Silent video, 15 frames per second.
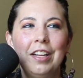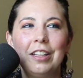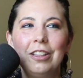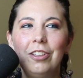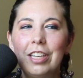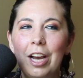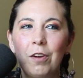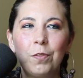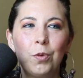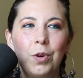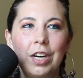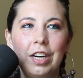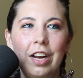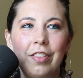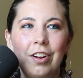look out for
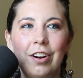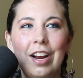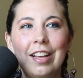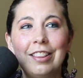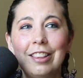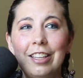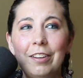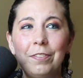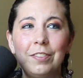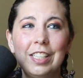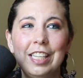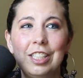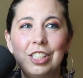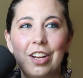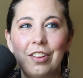one another and lift
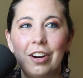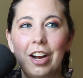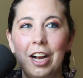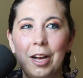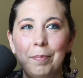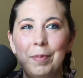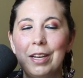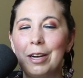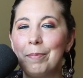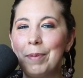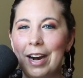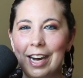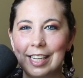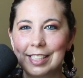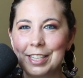each other up in a
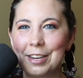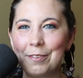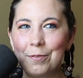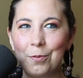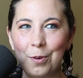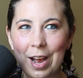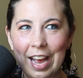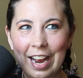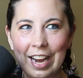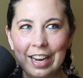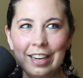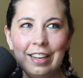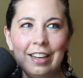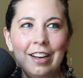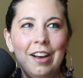positive way,